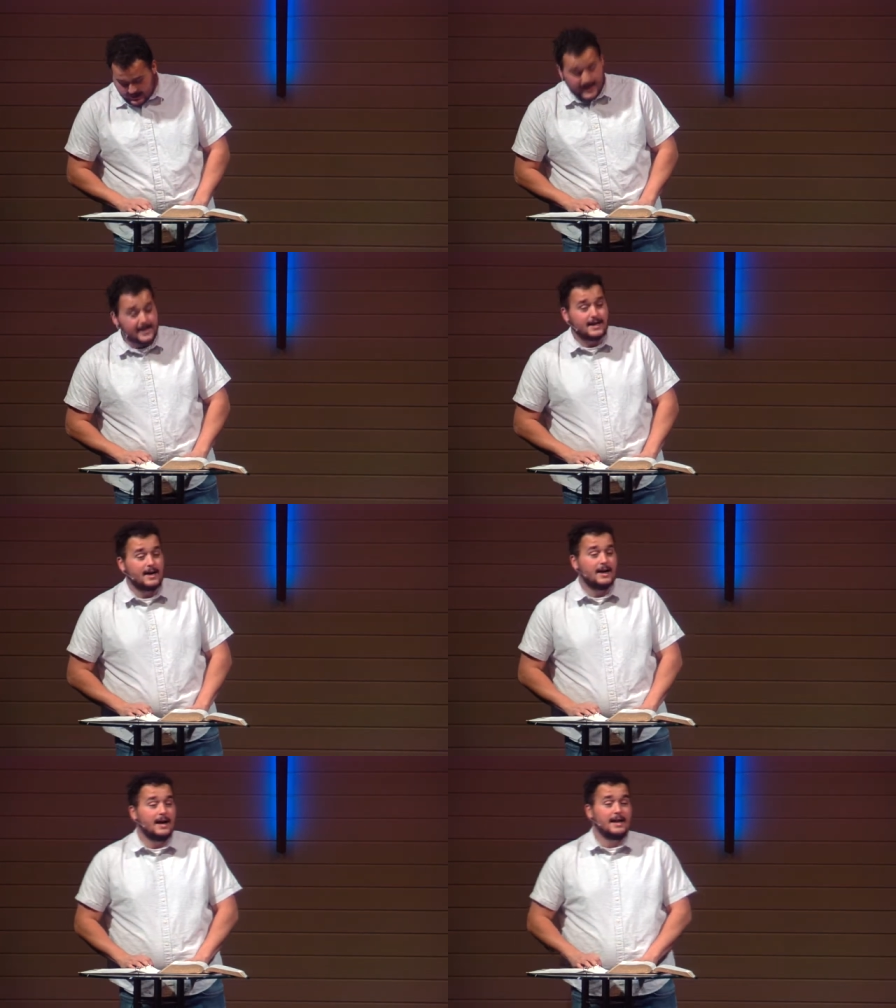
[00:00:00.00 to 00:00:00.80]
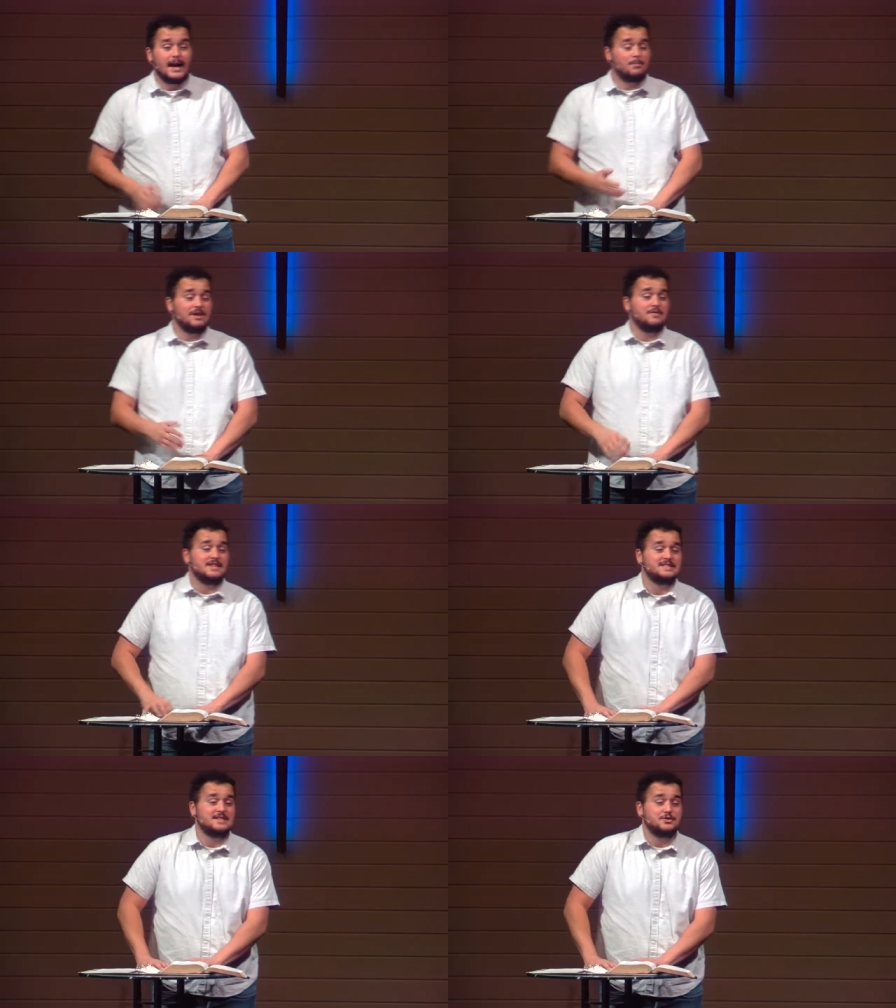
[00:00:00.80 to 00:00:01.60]
and, uh, and I believe in
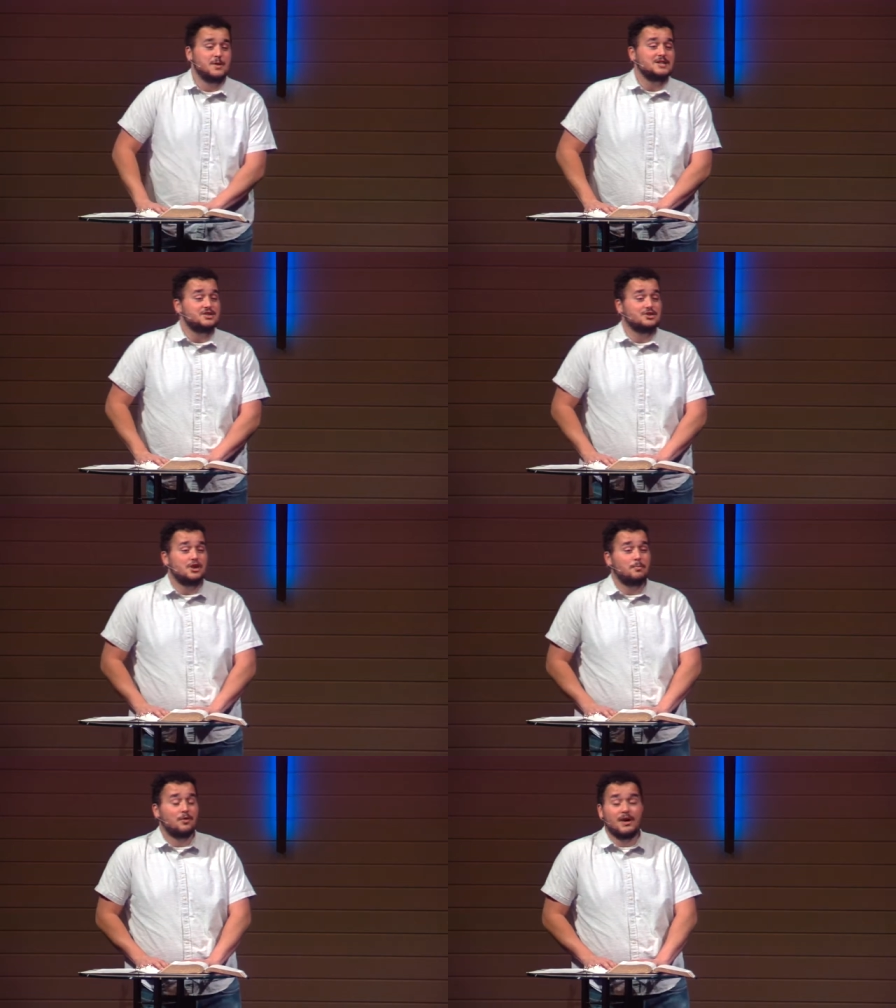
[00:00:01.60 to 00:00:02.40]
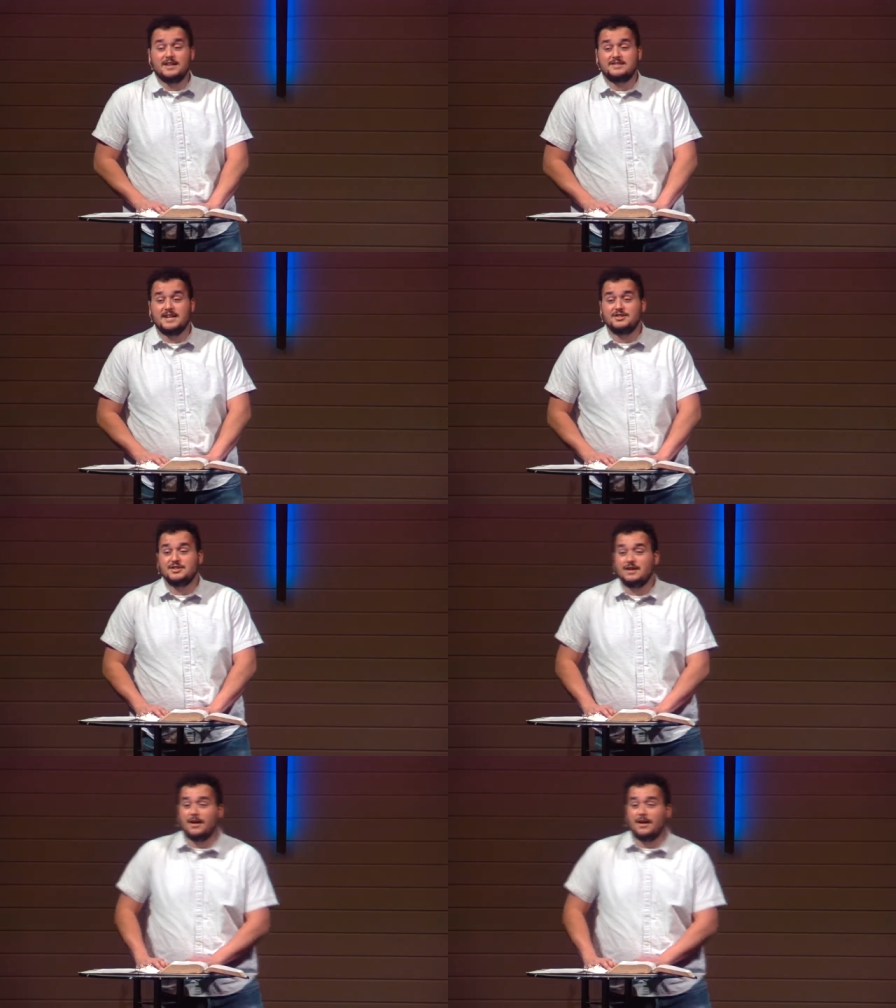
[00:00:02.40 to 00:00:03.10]
this situation, there's no procrastination uh,